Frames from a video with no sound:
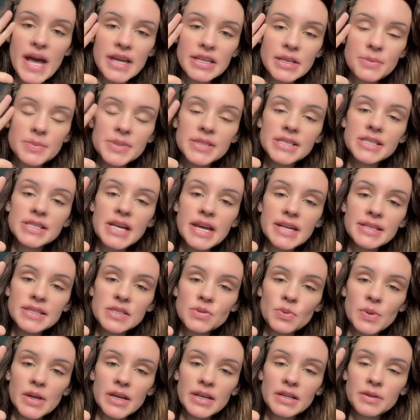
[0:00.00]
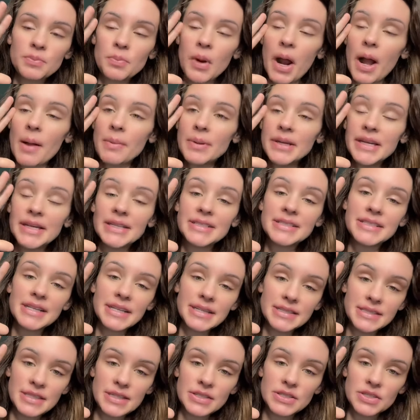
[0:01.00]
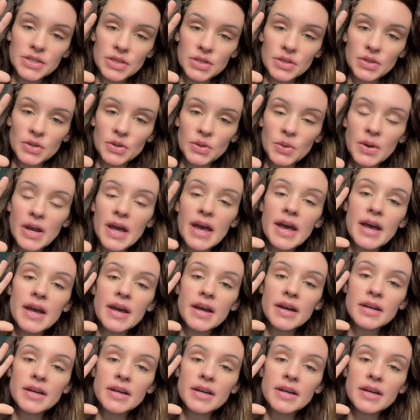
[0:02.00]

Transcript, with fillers: and obsessed with, probably addicted to,